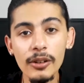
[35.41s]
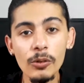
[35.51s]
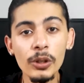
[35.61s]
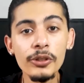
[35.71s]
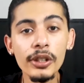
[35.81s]

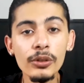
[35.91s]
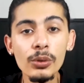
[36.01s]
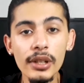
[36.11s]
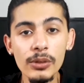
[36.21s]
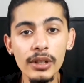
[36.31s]
What you can
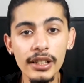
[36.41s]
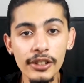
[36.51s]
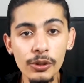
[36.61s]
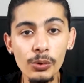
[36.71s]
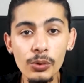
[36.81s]
do as well
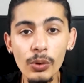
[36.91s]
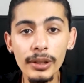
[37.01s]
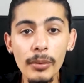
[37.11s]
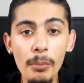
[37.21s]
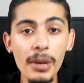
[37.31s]
is choose
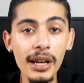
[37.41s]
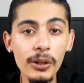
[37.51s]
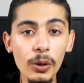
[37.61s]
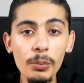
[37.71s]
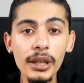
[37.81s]
one
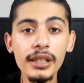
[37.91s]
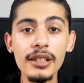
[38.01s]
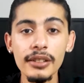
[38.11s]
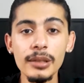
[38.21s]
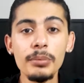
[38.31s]
macro big
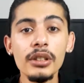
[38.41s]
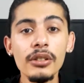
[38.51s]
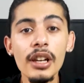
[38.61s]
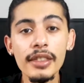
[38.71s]
content pillar.